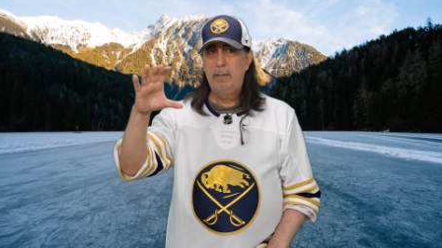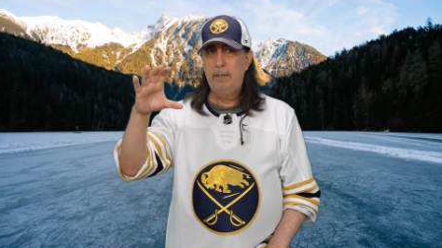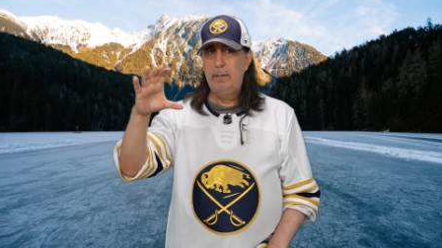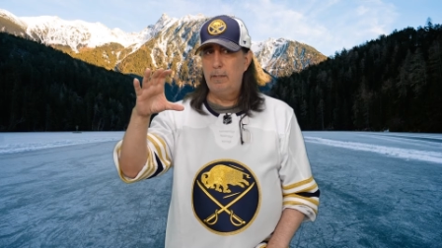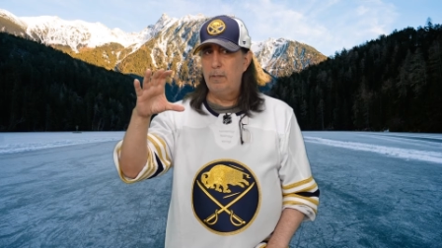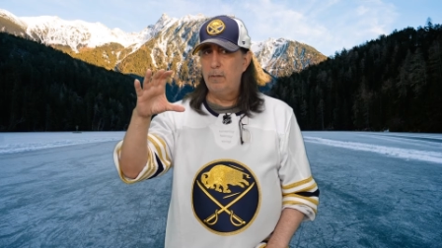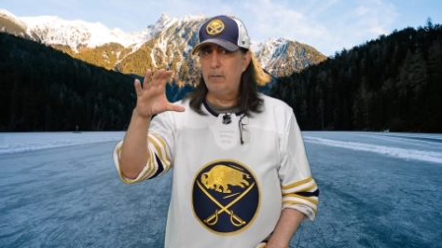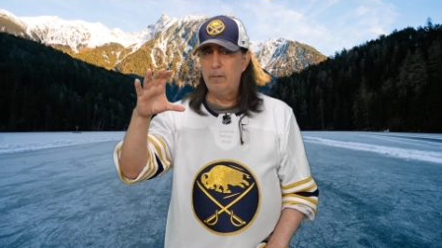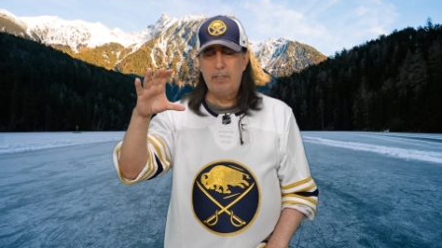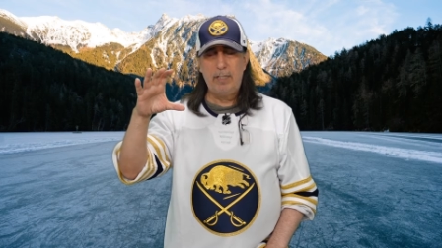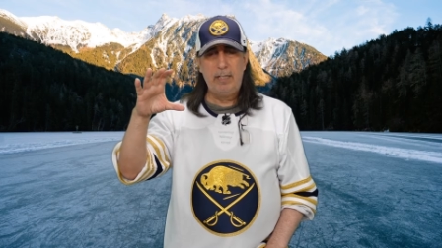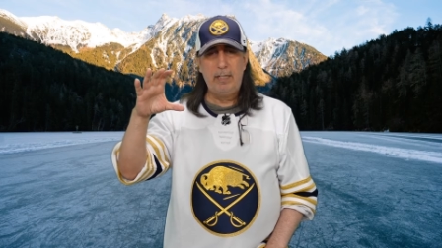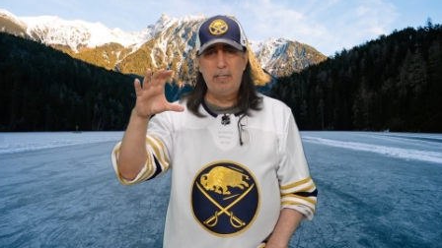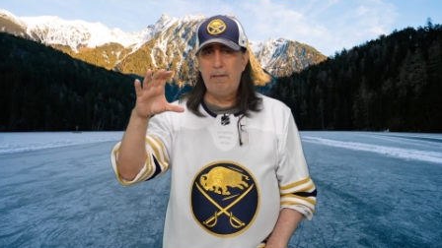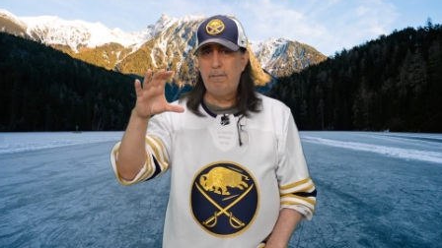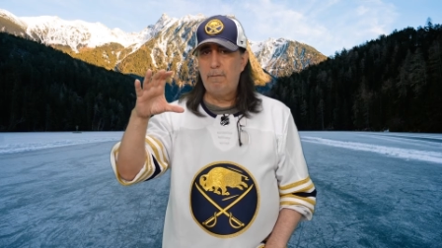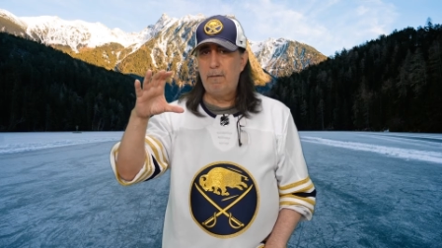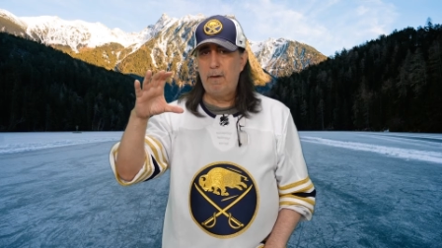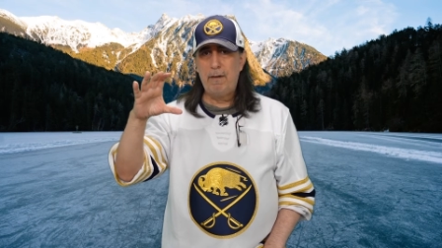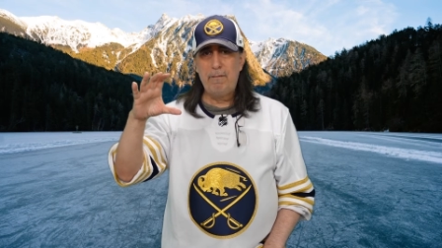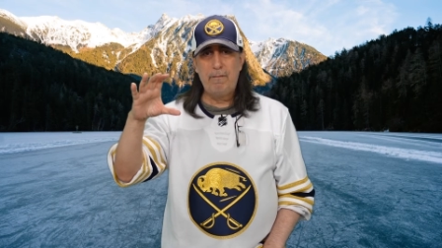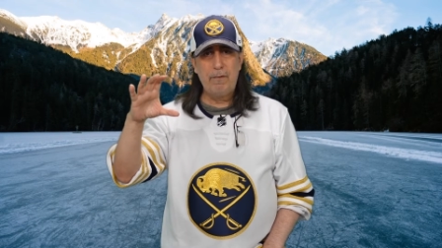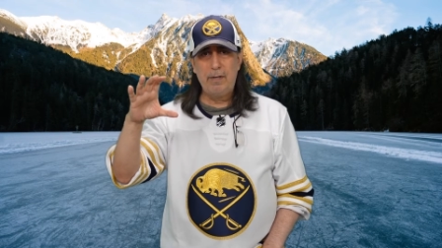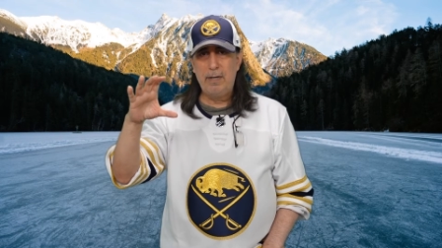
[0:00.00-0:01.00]
You don't see any
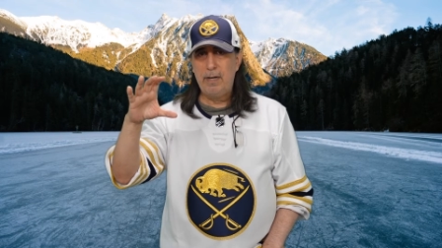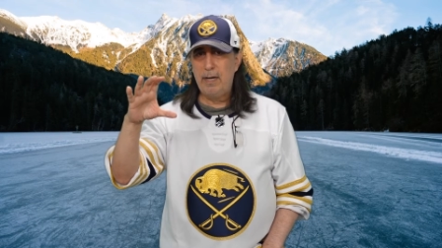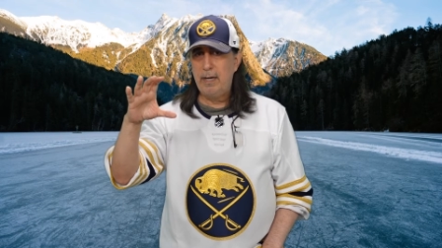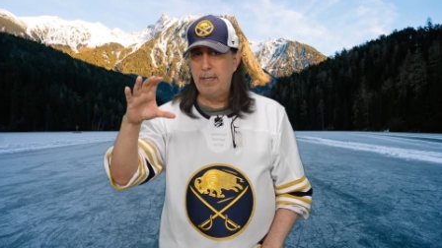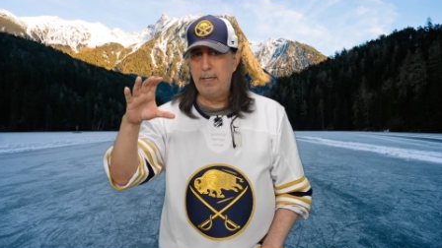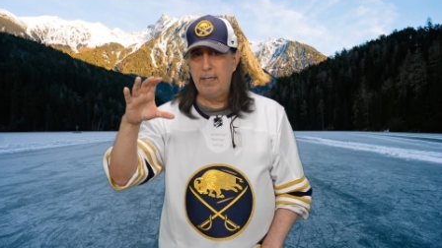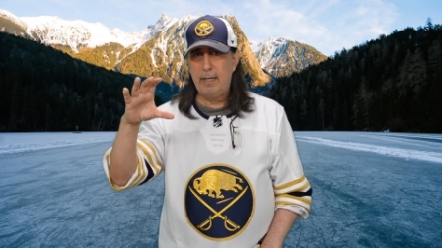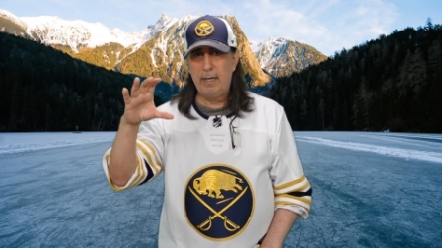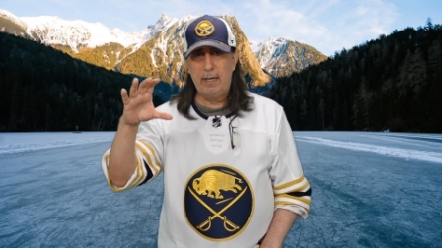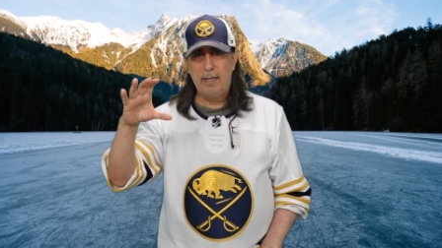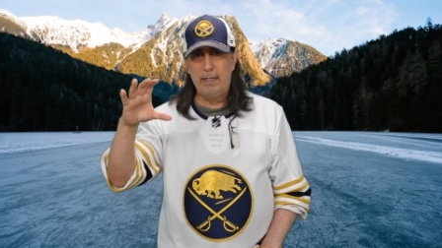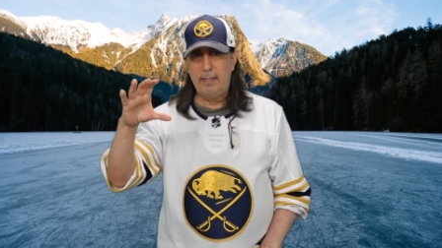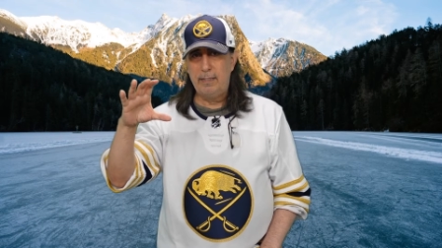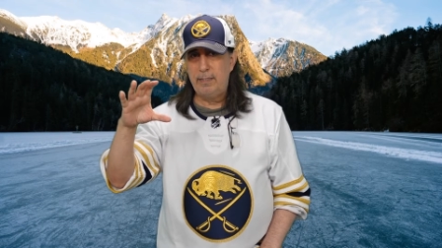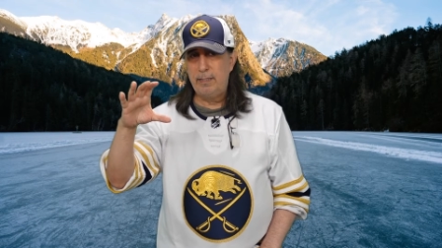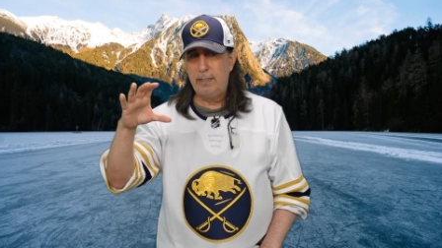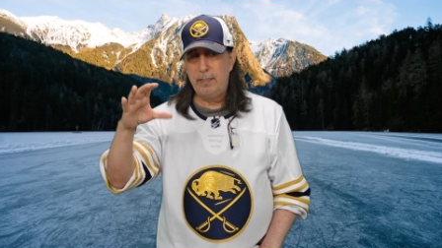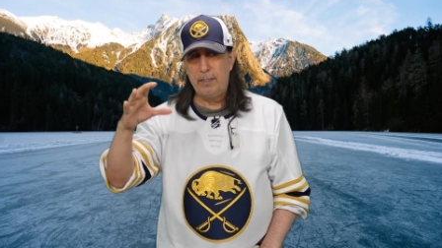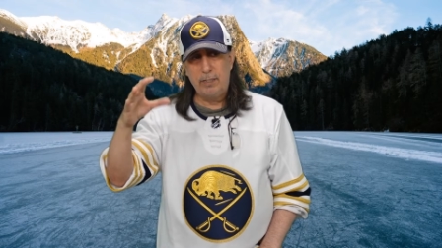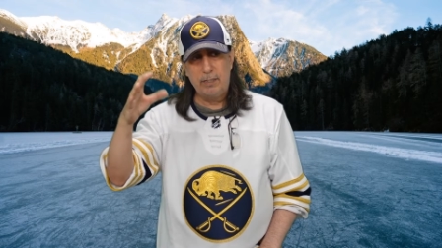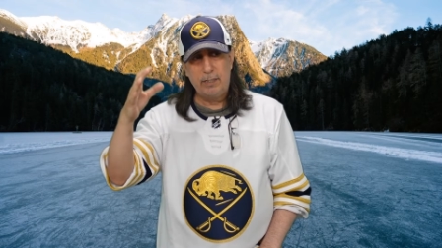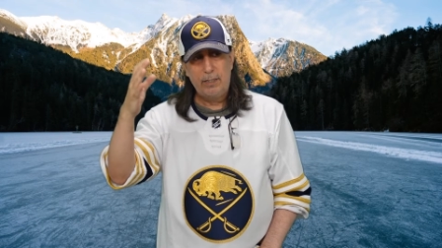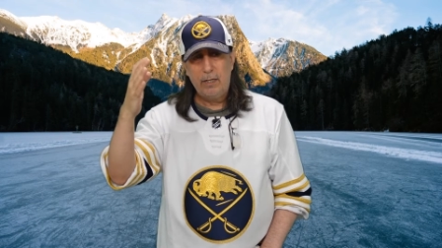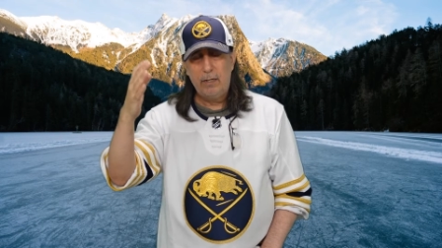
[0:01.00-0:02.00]
5'9" guys. You
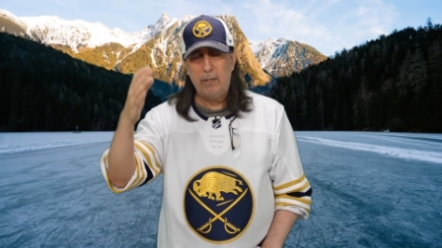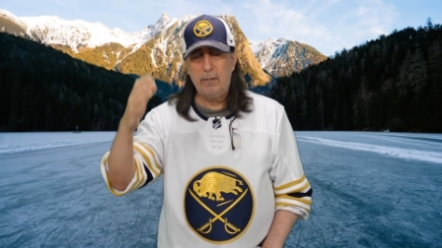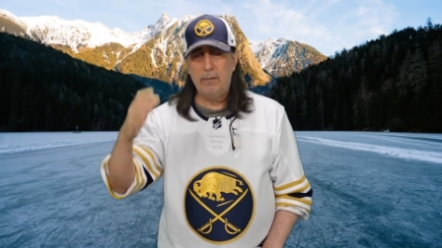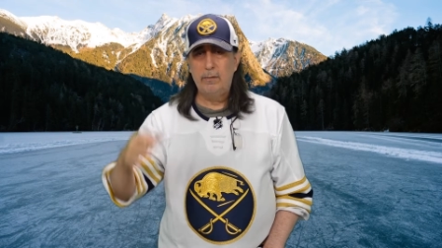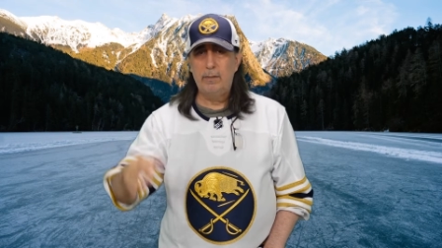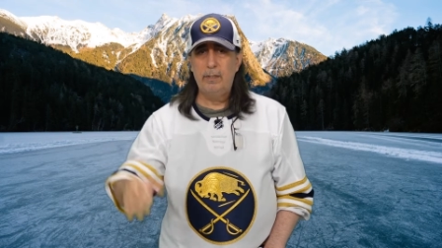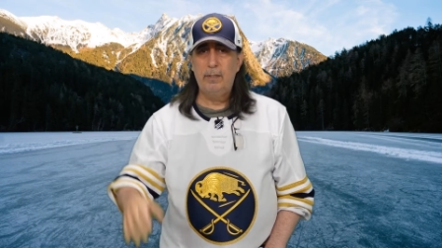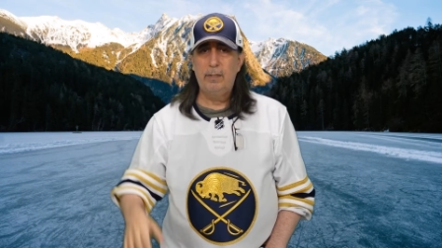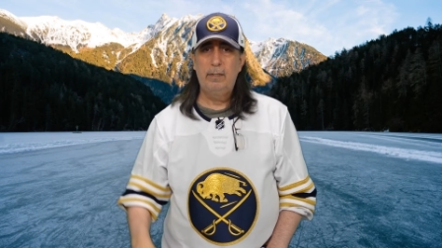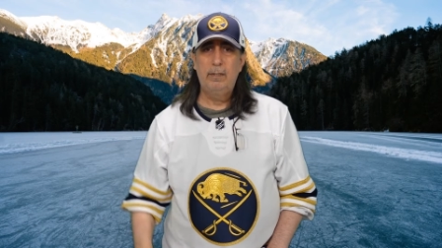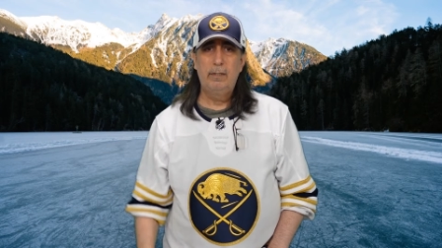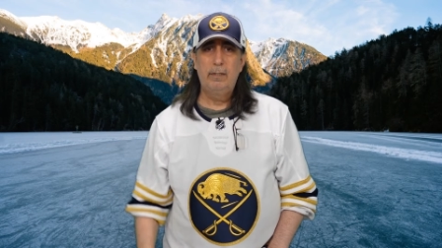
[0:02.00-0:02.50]
just don't.